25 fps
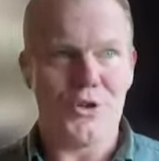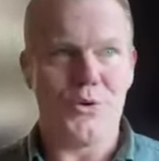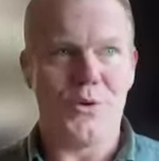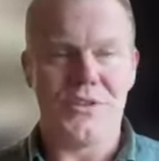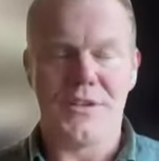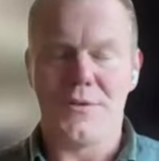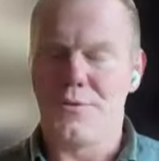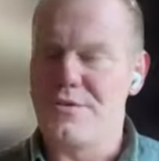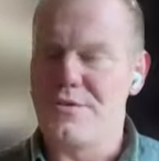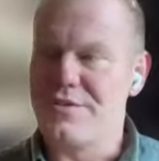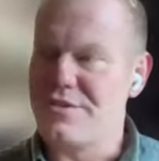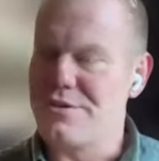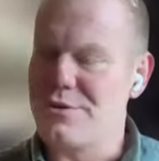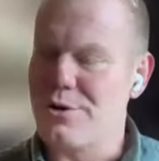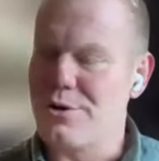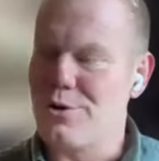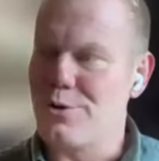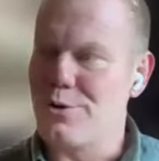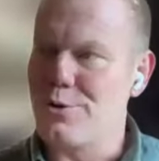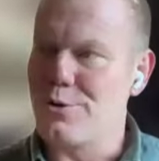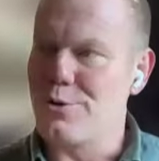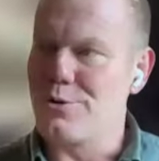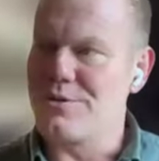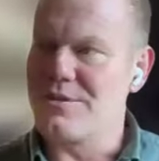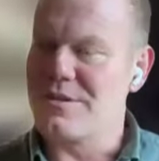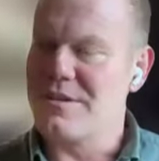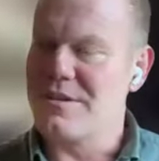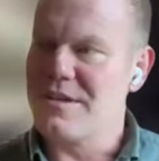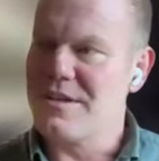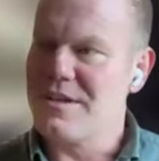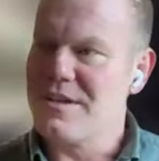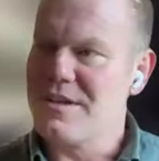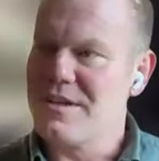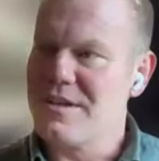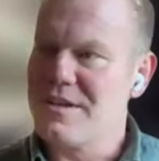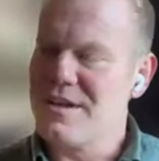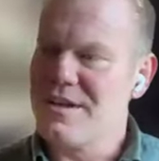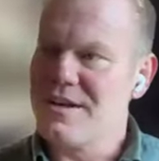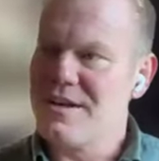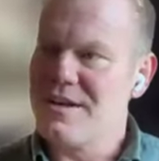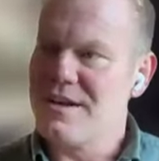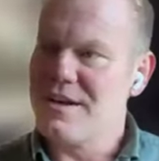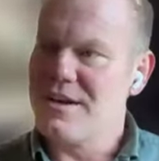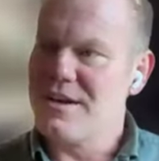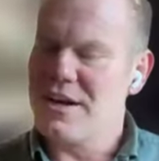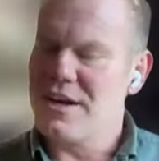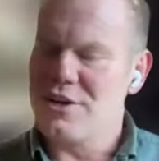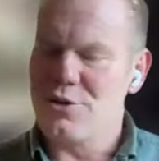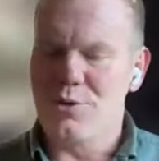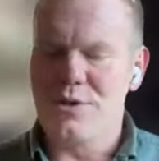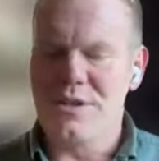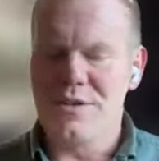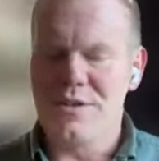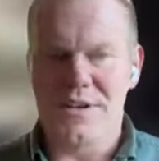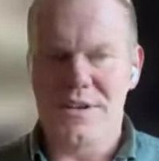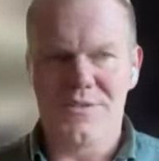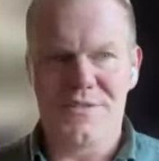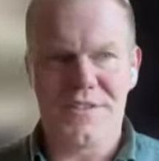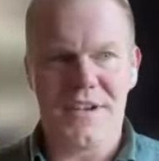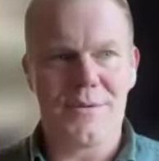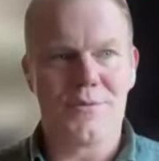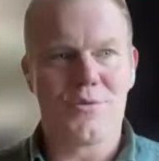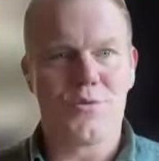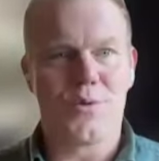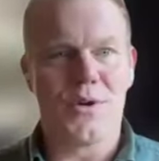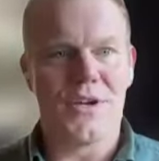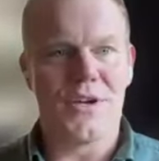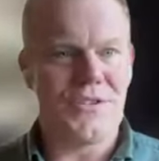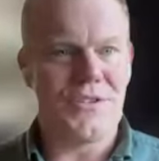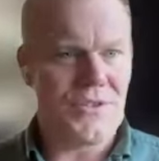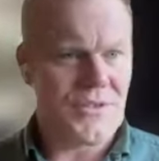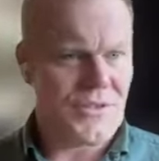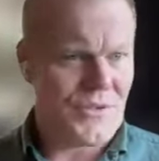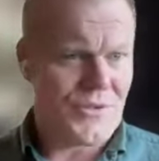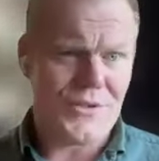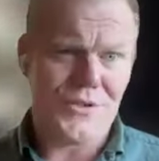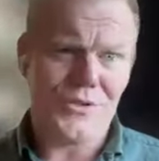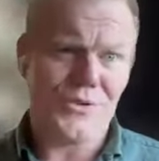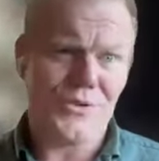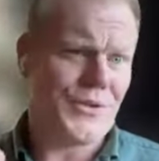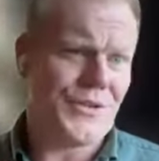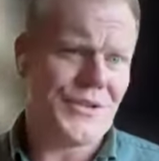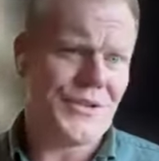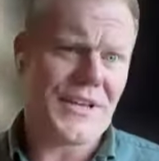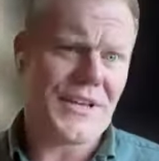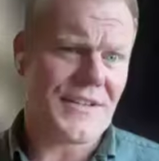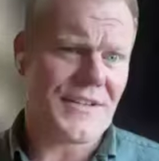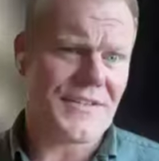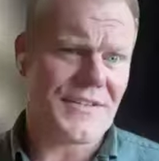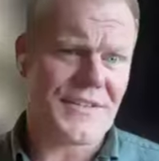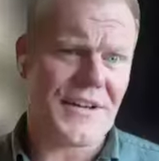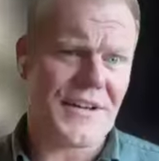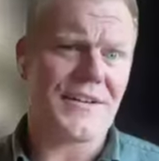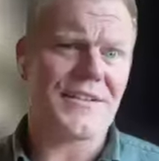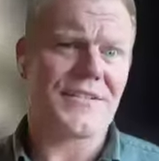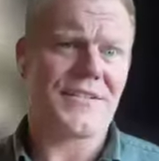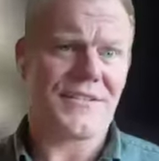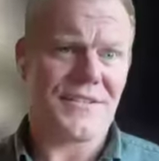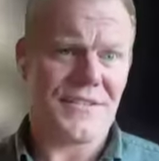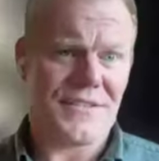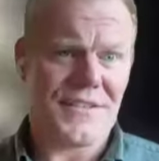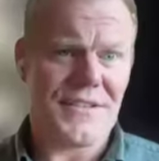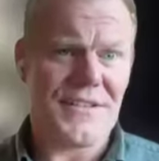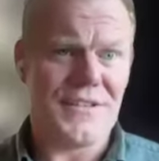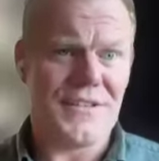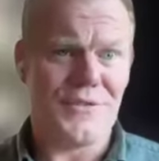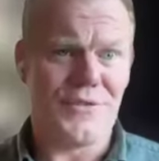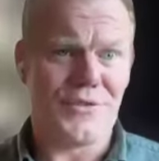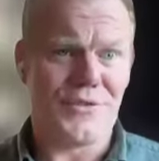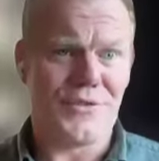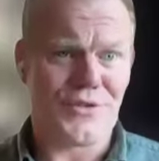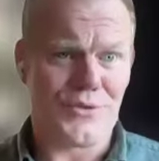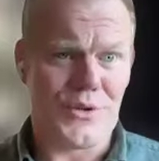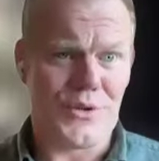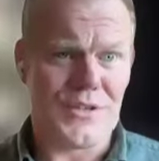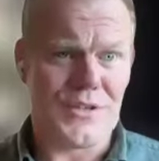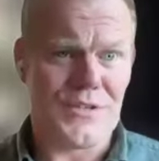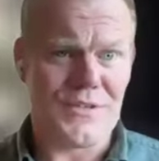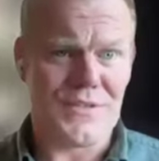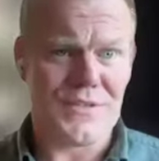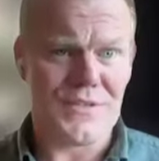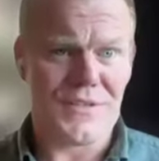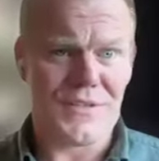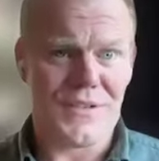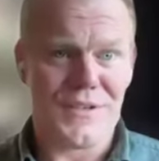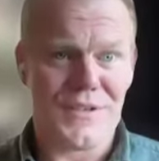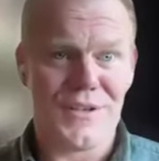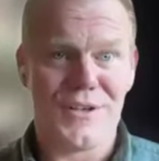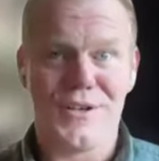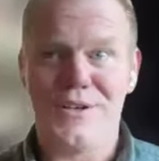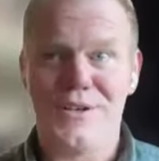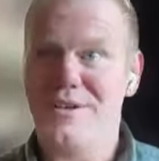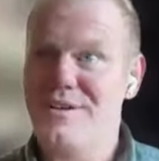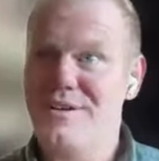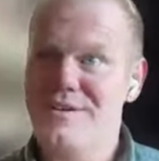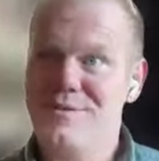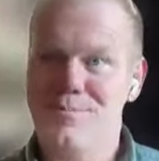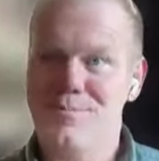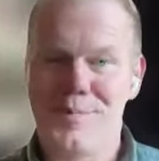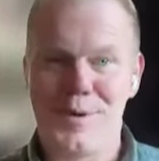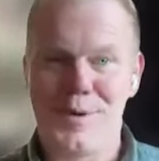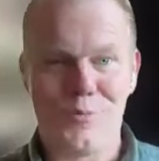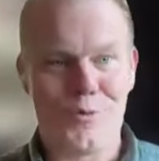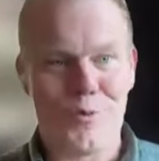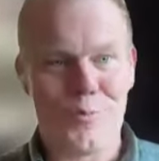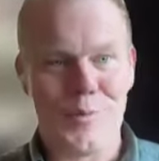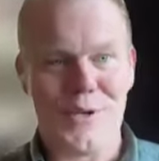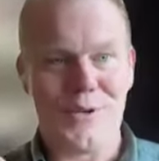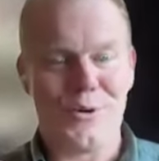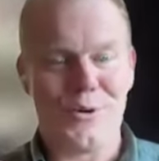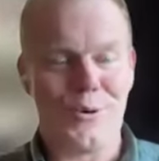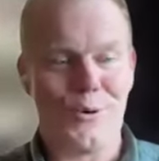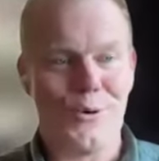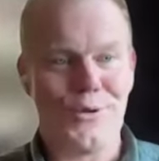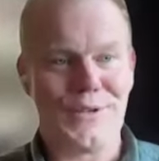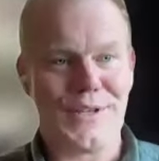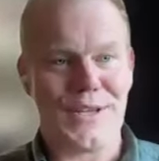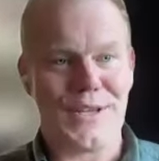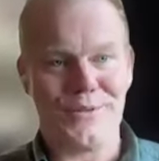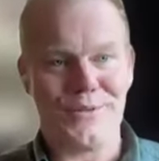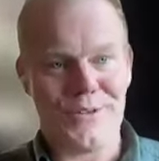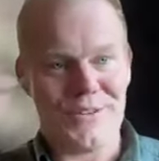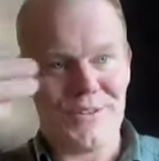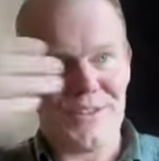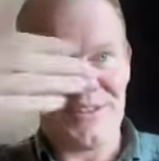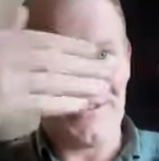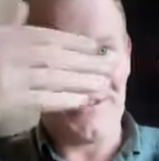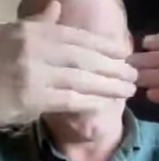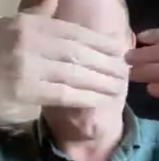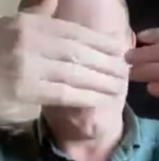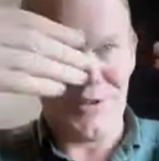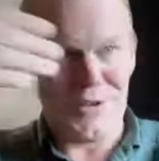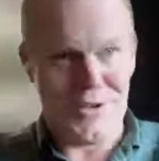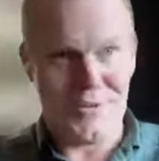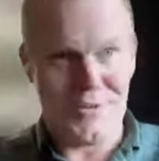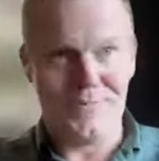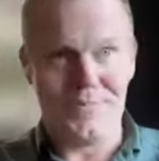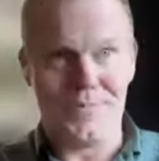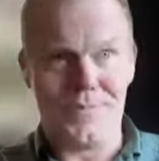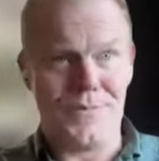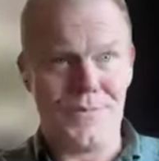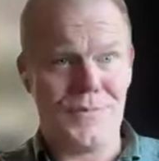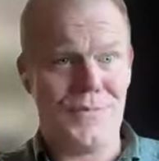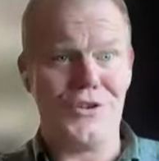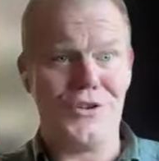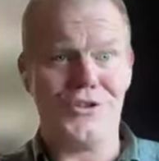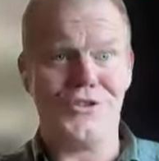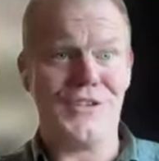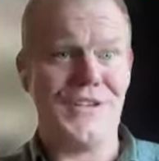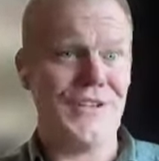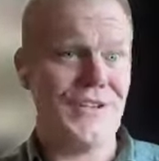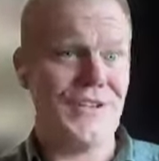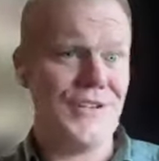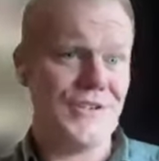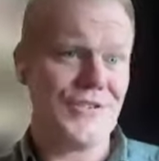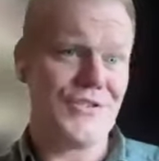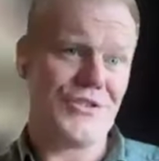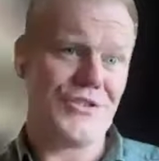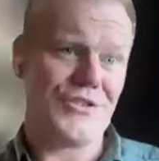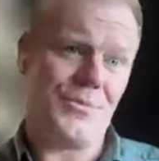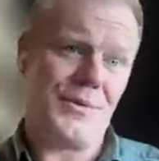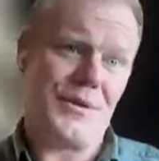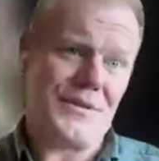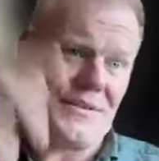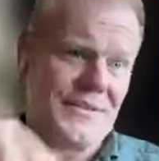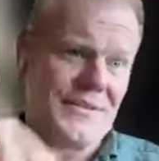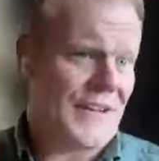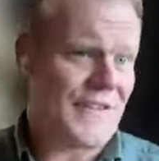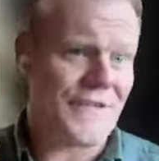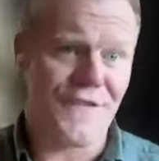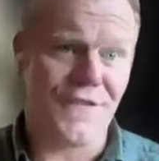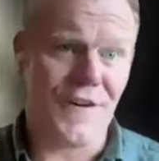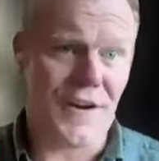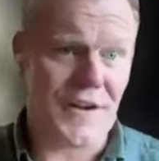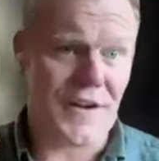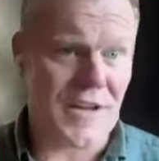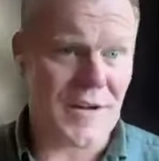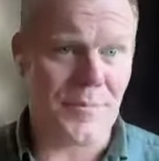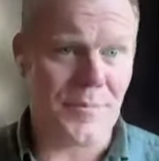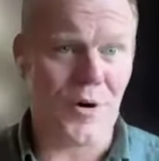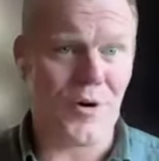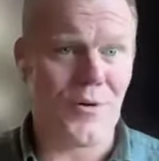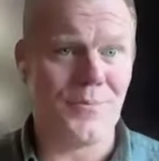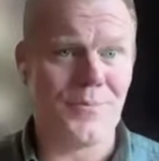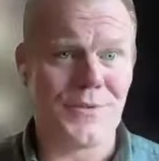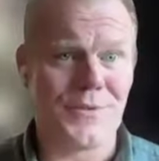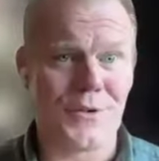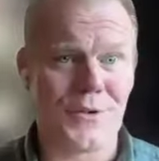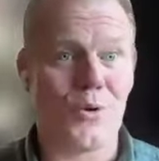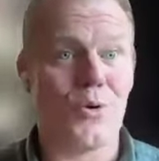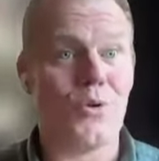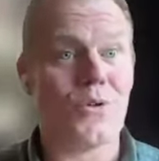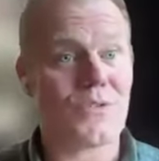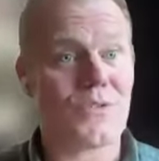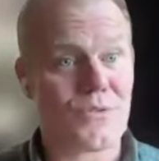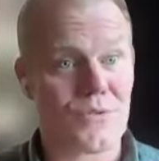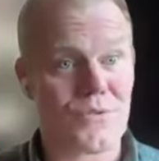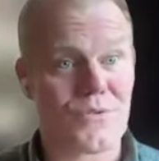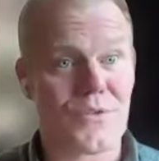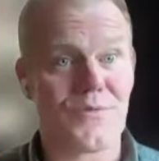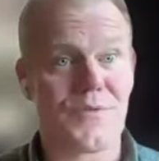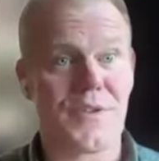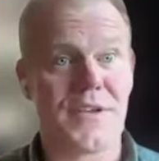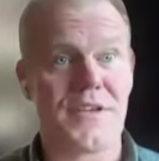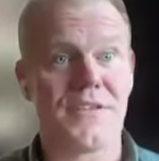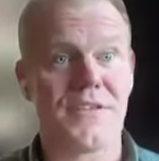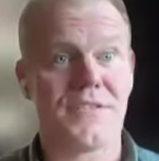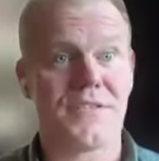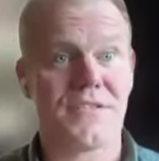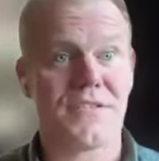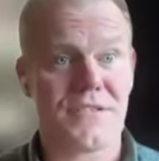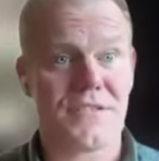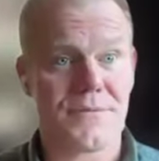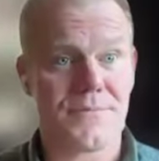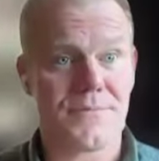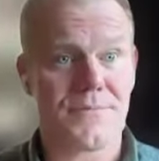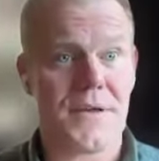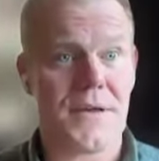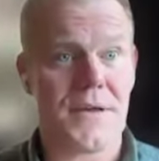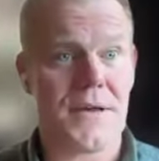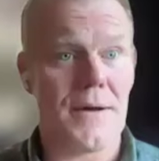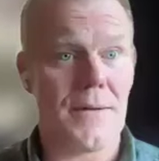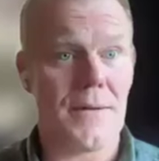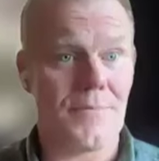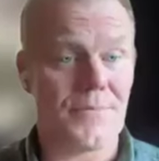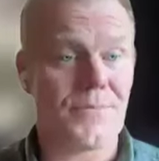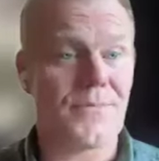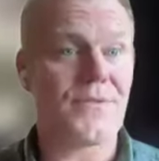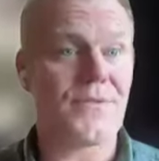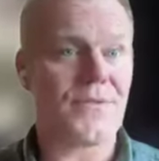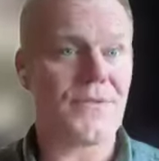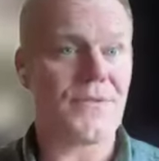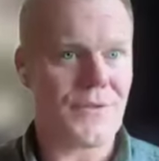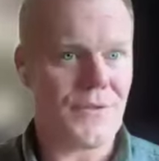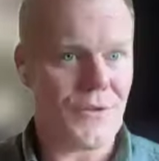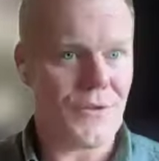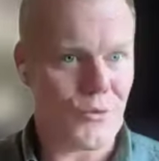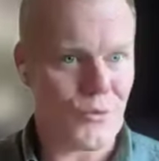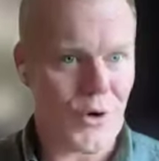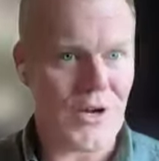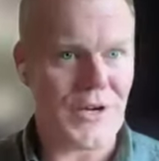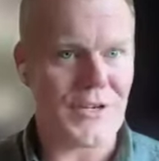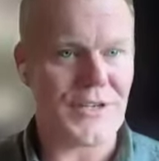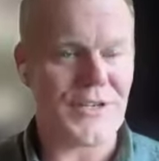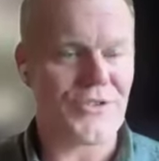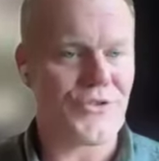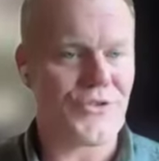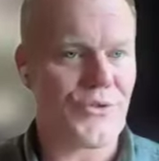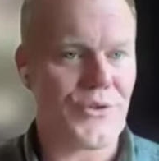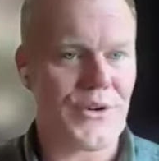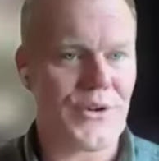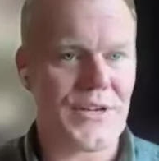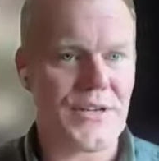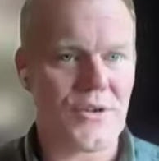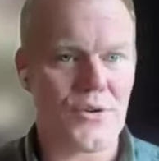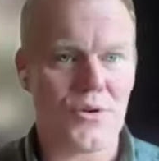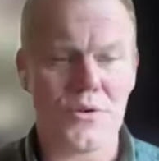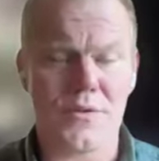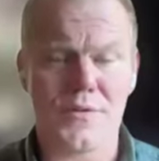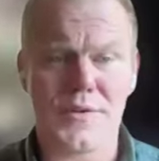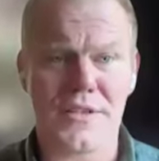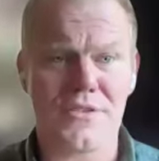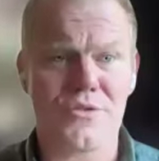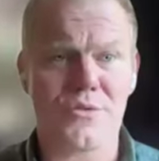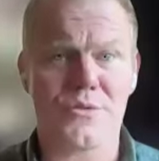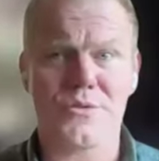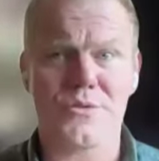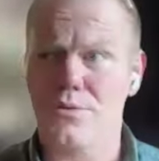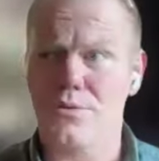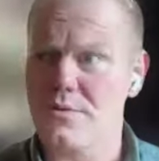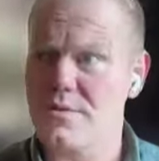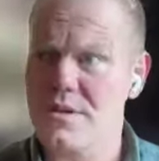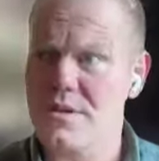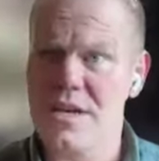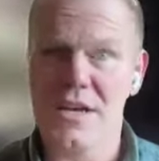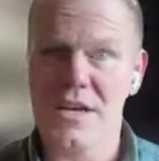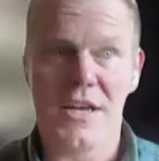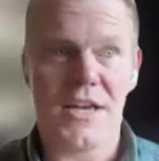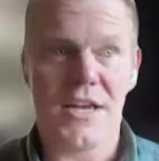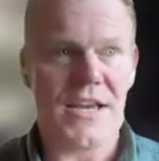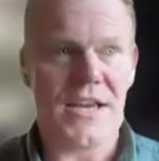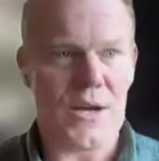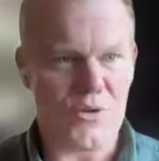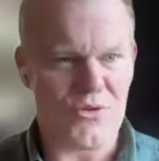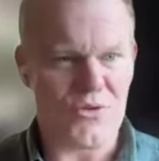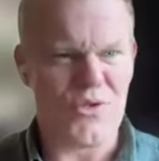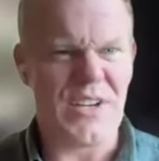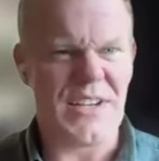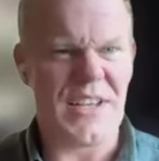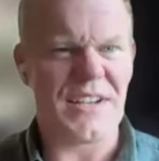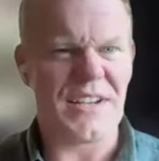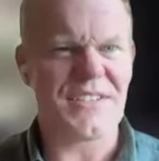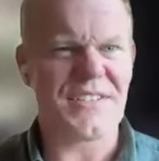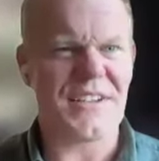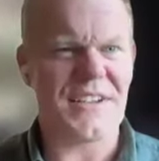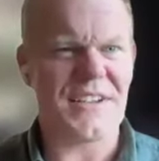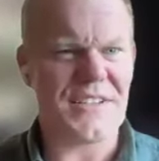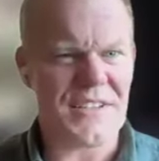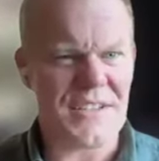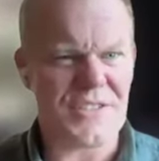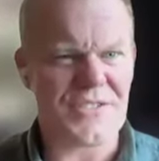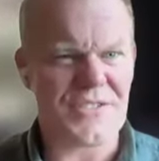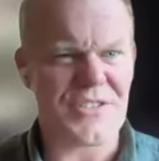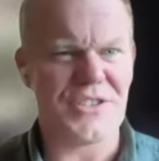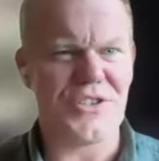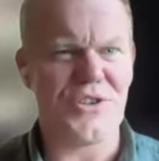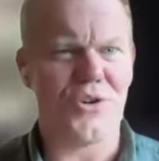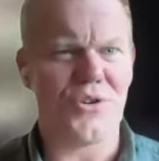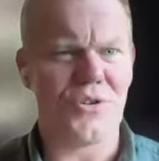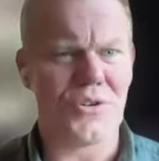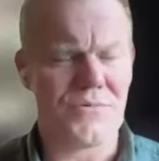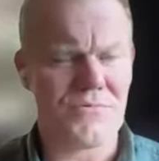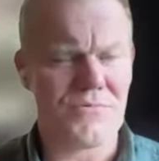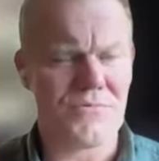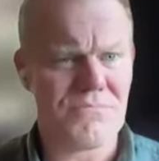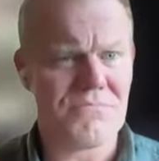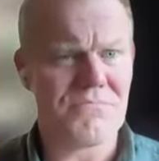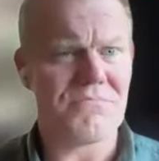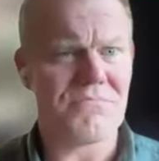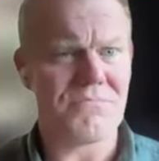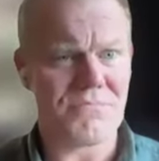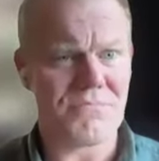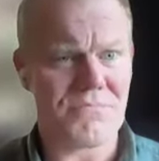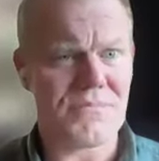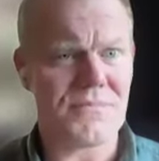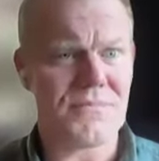put you in different scenarios, and you'd even have times where you get attacked in the street. People would be called out, and they'd have their shields. Get firebombed and all sorts of things. The riot training, all of that. So it was really exciting as a young